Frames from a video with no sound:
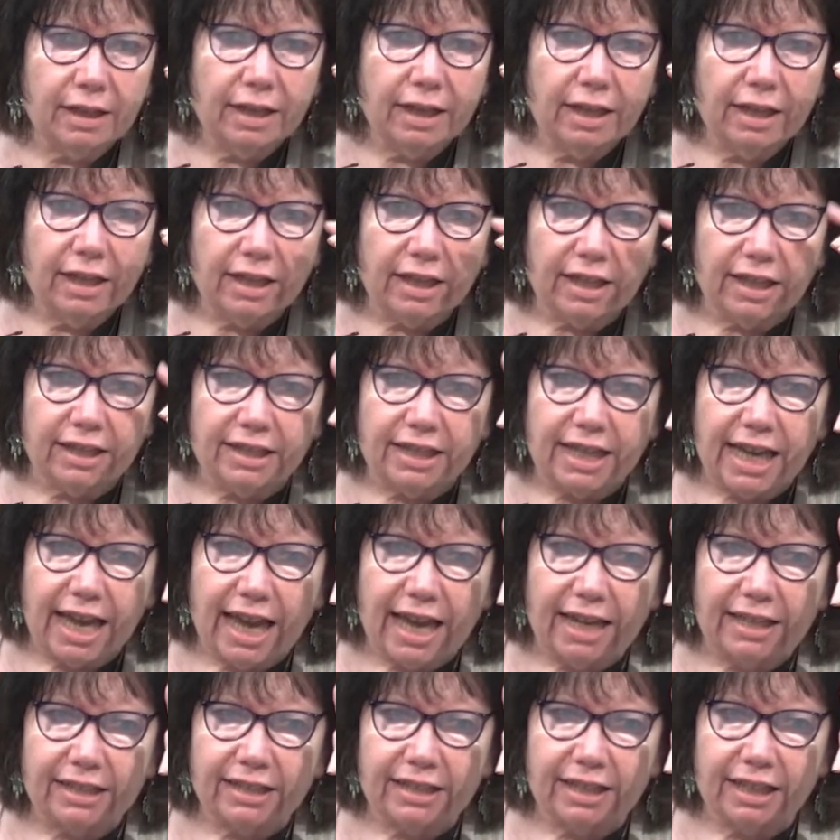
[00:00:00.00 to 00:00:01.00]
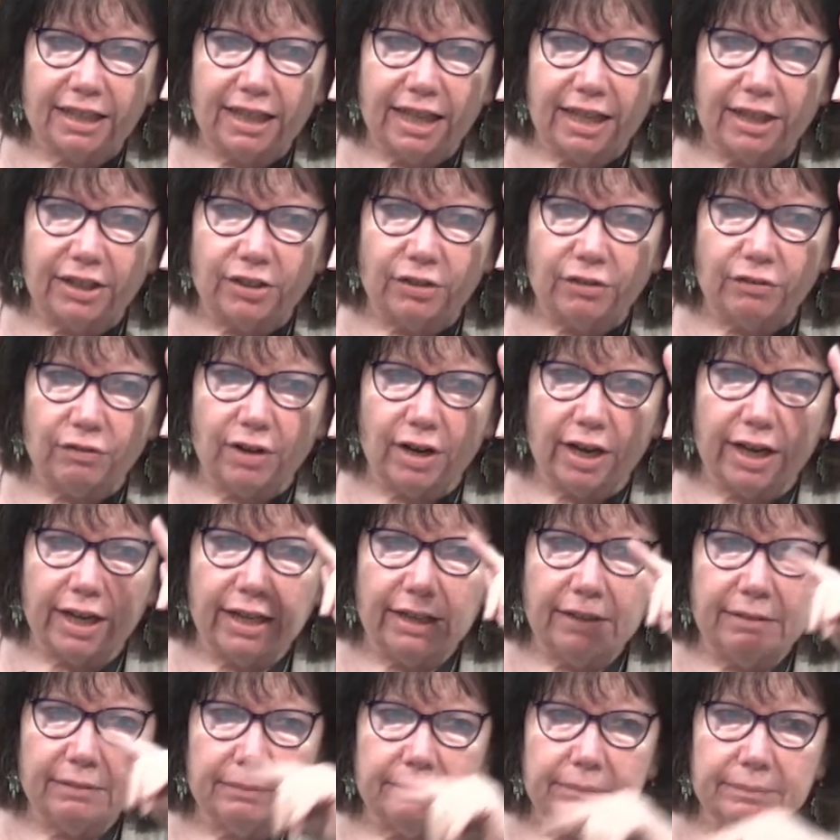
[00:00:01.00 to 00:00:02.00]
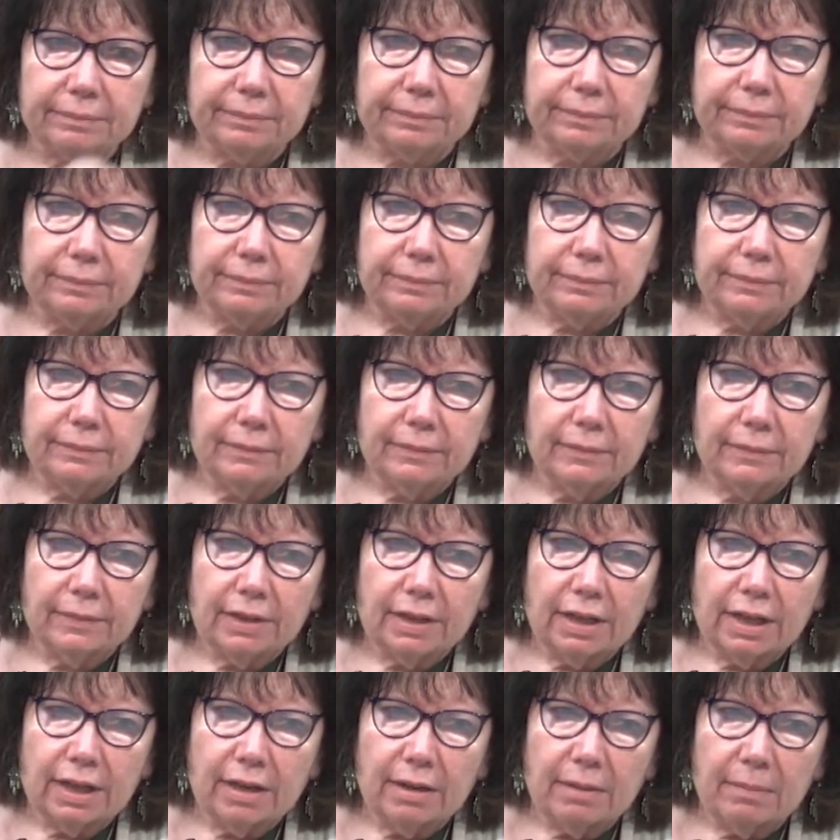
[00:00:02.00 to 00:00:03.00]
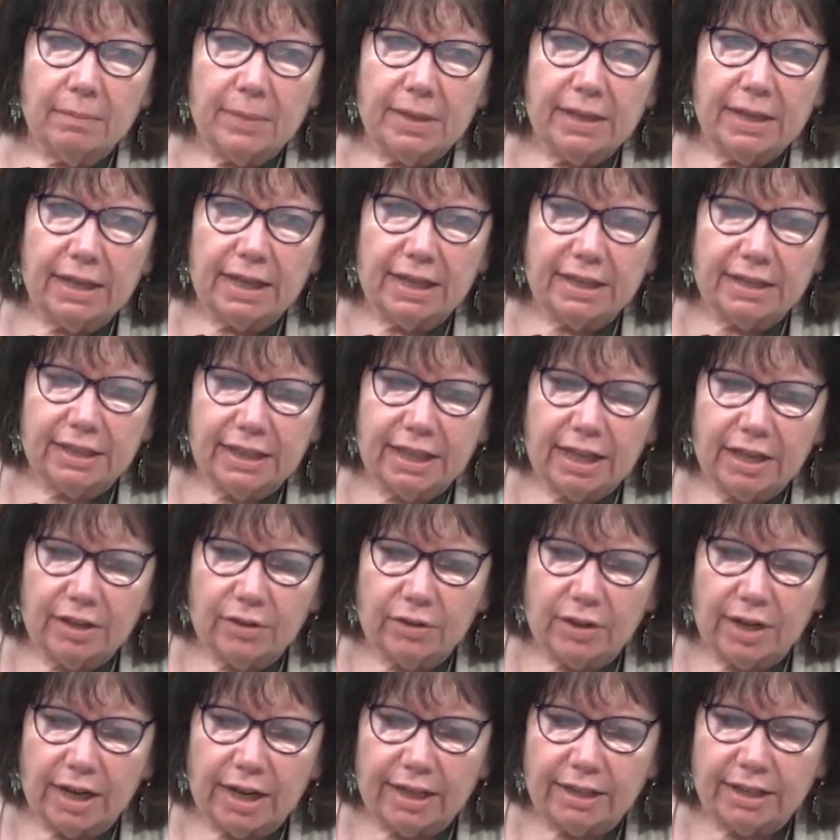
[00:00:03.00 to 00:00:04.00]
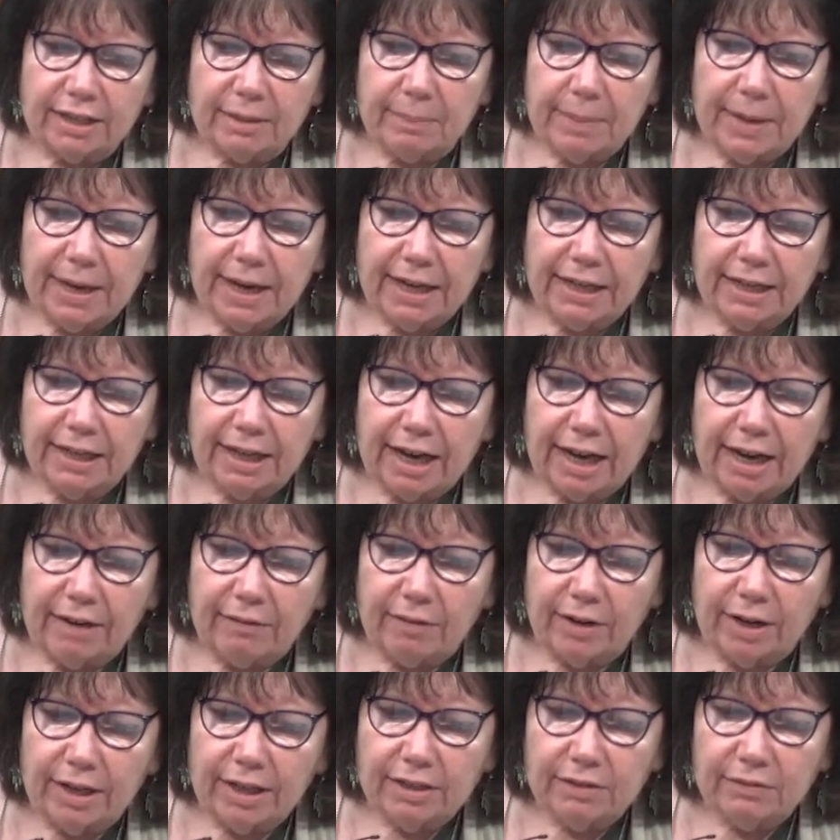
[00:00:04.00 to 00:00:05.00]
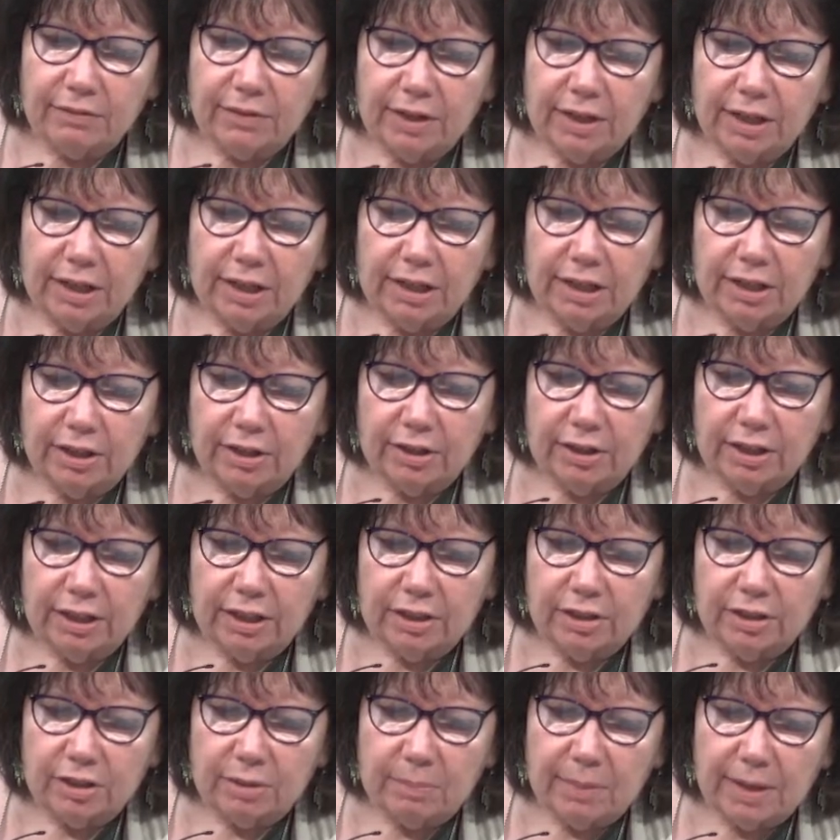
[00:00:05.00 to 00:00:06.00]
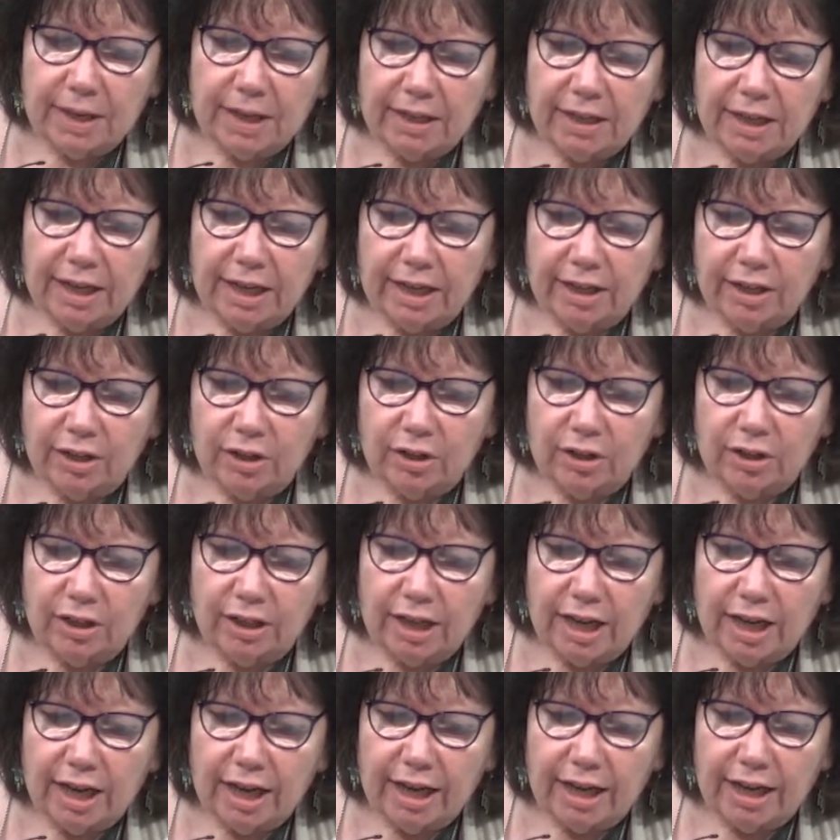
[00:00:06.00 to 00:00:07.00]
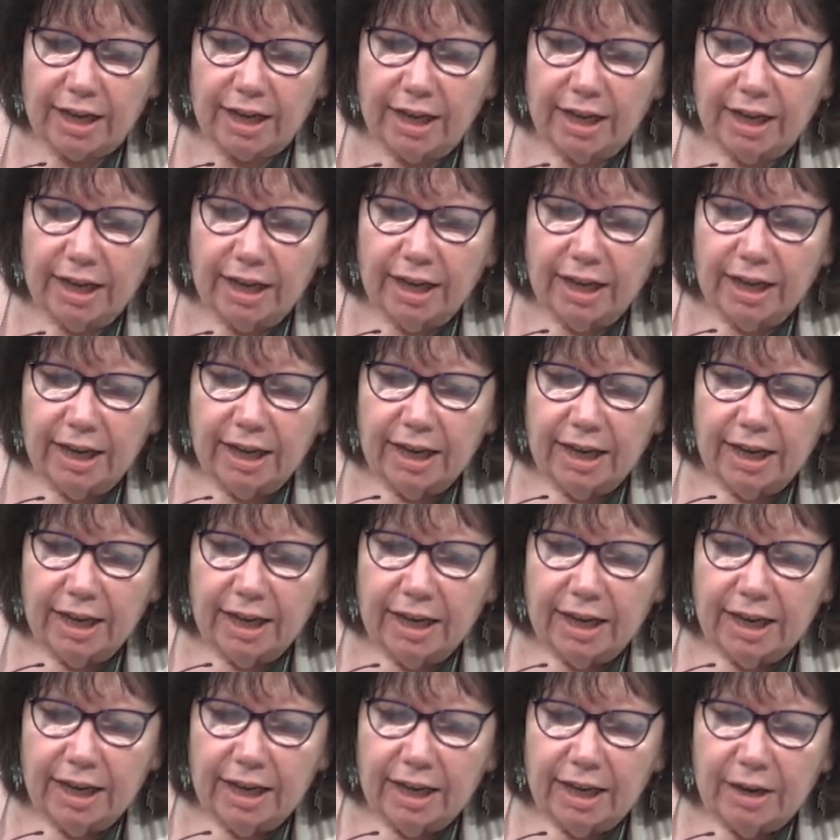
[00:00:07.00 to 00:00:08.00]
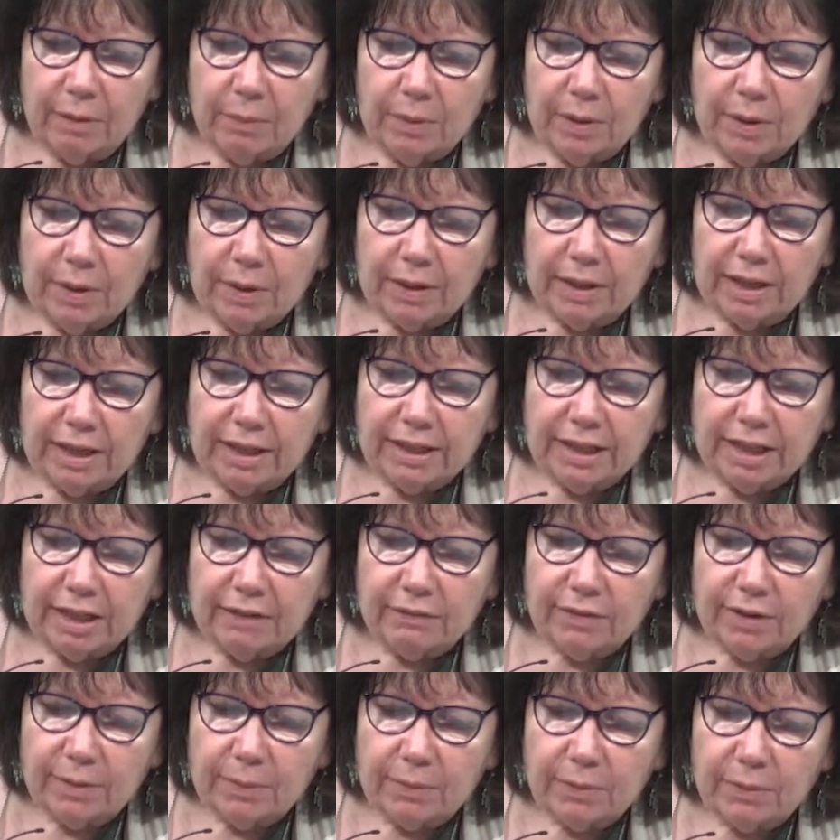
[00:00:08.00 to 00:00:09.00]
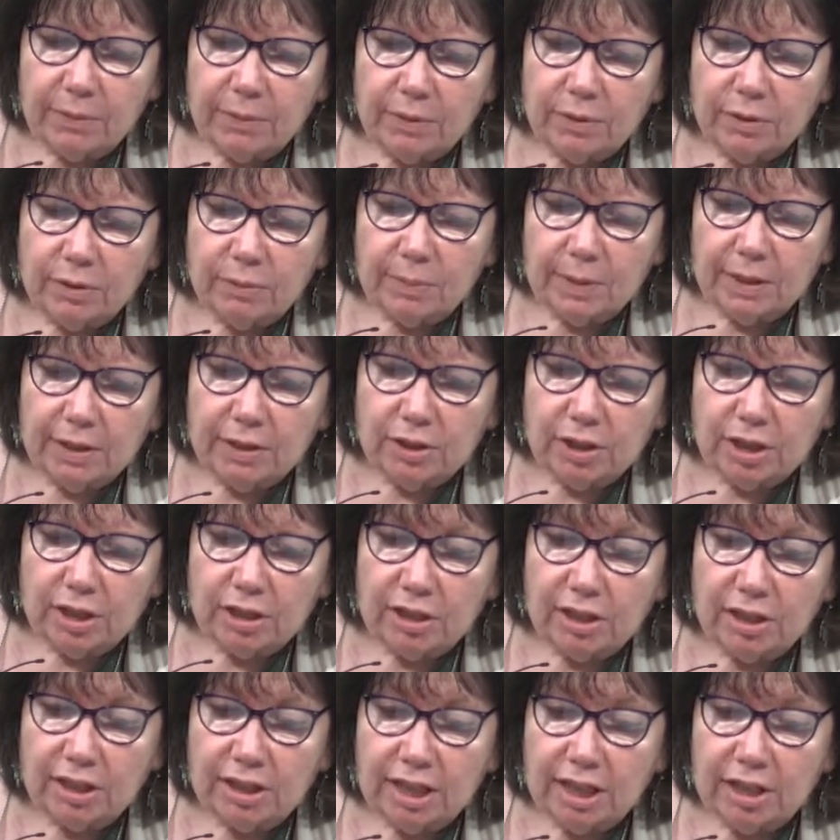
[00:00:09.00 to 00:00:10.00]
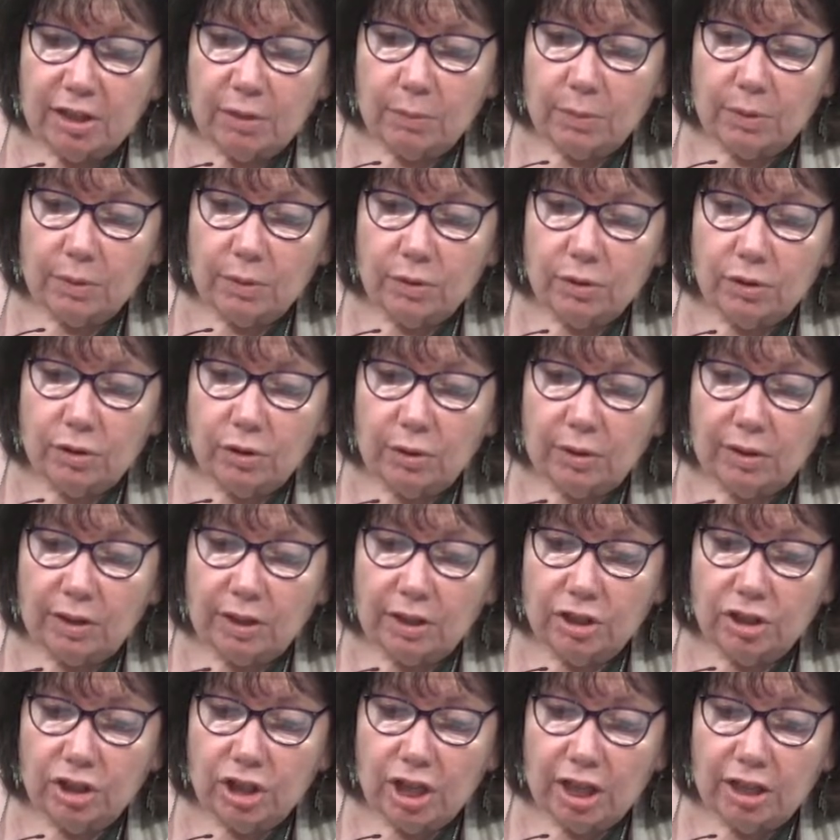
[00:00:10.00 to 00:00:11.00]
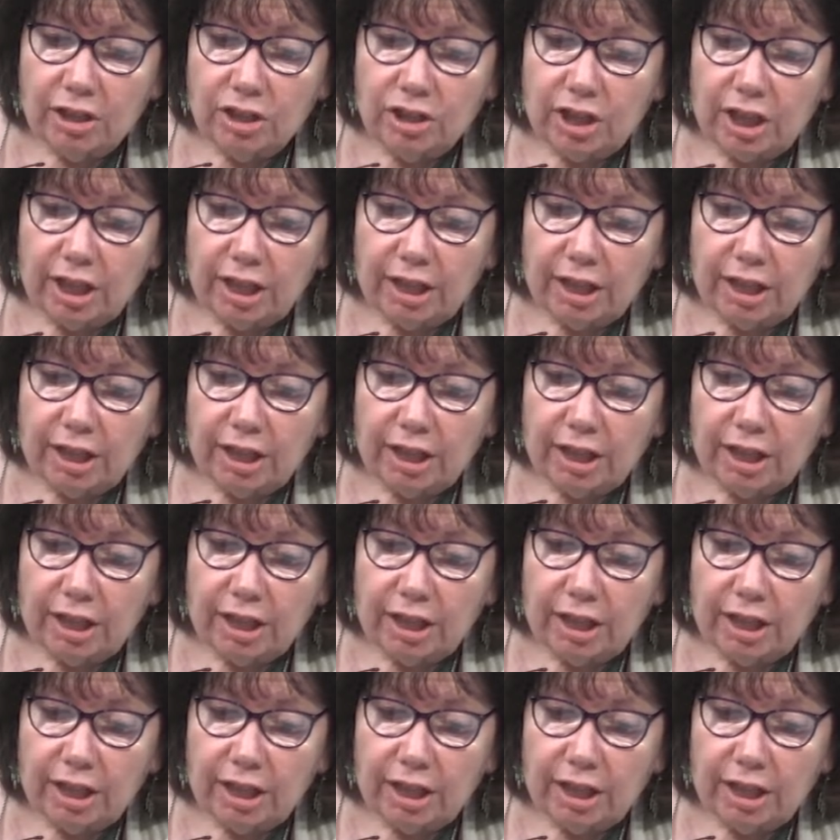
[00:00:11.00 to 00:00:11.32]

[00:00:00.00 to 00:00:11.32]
The tax collector, right? Because the other guy is a bad guy, right? It's very clearly there's a bad guy and a good guy. We want to identify with the one who's being judged instead of the one who's doing the judging.